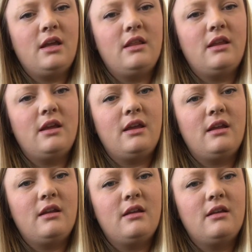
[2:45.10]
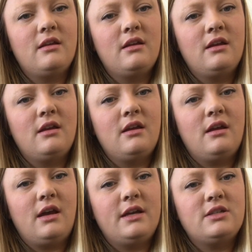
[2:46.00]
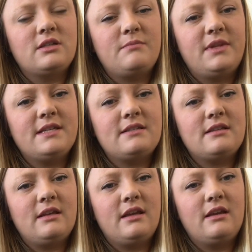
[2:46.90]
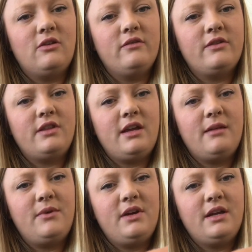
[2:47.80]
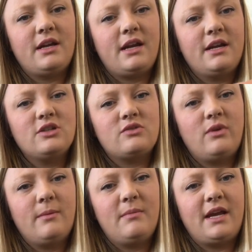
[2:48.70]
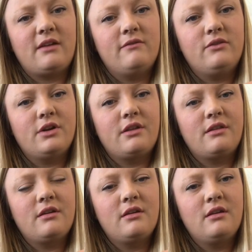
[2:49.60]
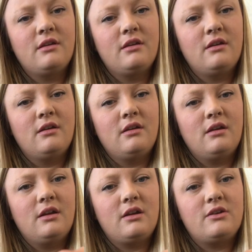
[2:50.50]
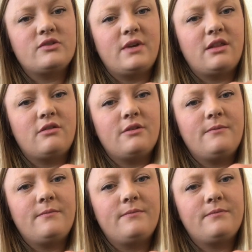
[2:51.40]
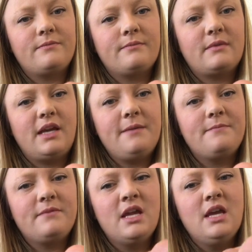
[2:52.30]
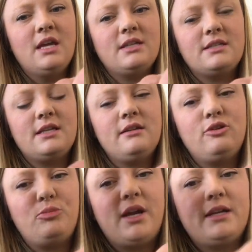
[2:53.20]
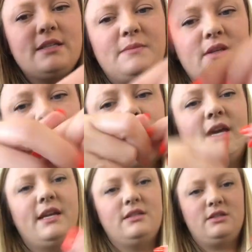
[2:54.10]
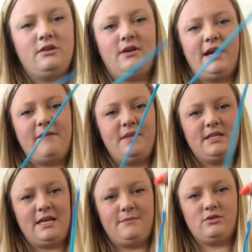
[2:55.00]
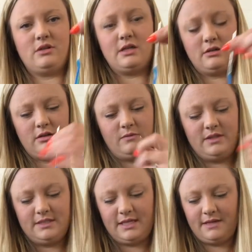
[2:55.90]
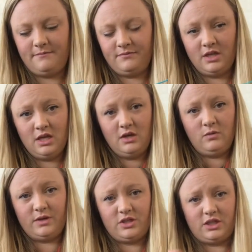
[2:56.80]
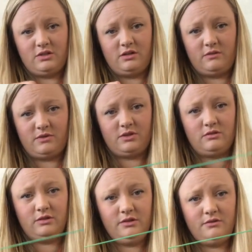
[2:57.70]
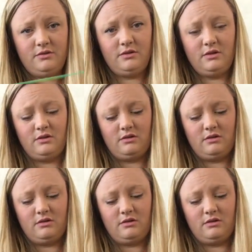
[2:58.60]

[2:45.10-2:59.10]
And then I just place it over the eyeball and I kind of just rub it back and forth. And it goes right through. Okay, it does take a little practice, but you will get it. So I have my tapestry needle on one side, which I do not want to lose.